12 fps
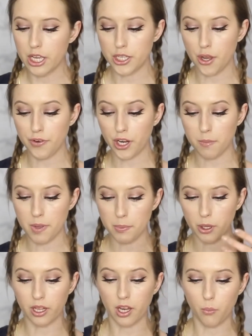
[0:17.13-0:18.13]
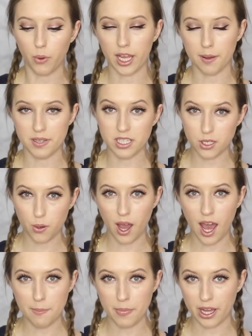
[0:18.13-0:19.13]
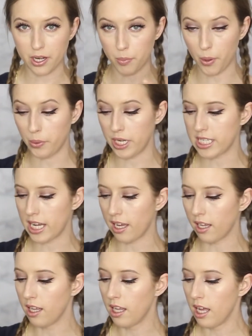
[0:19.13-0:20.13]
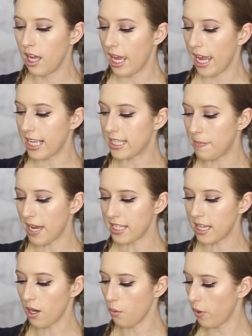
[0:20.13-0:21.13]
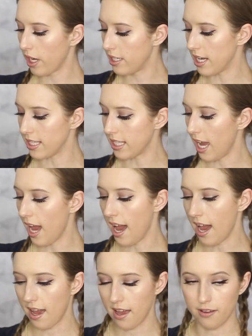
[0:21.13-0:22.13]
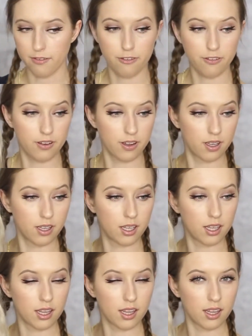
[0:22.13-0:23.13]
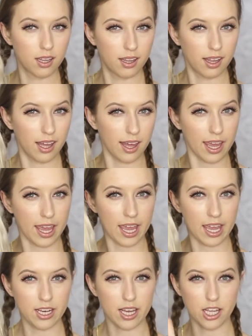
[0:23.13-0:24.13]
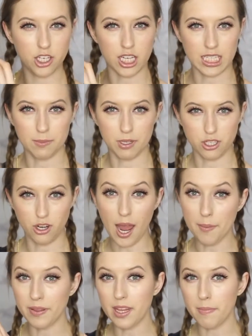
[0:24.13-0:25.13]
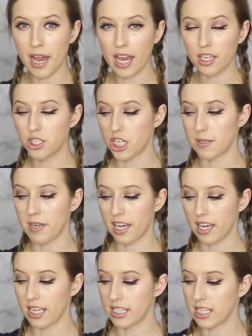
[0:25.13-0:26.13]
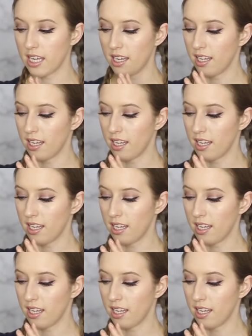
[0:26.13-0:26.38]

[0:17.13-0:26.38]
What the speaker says: So if you're going to be pulling your wig up into a high bun or ponytail, it's best that your wig doesn't have a adjustable strap in the back, just because